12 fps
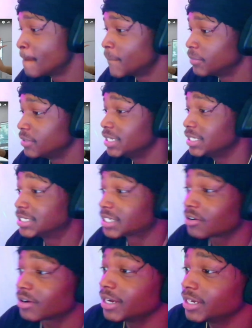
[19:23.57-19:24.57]
This is
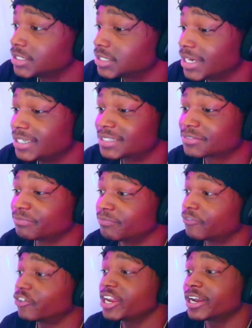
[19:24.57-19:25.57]
crazy because
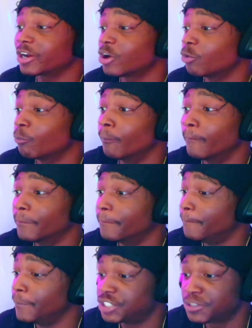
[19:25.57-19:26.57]
Friga going to
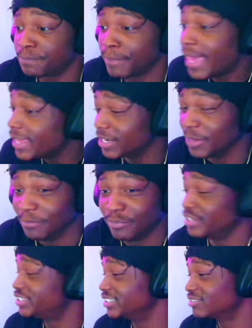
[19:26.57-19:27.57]
shake them
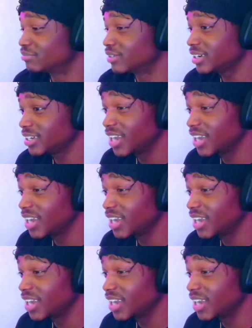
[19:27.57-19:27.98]
bitches, bruh.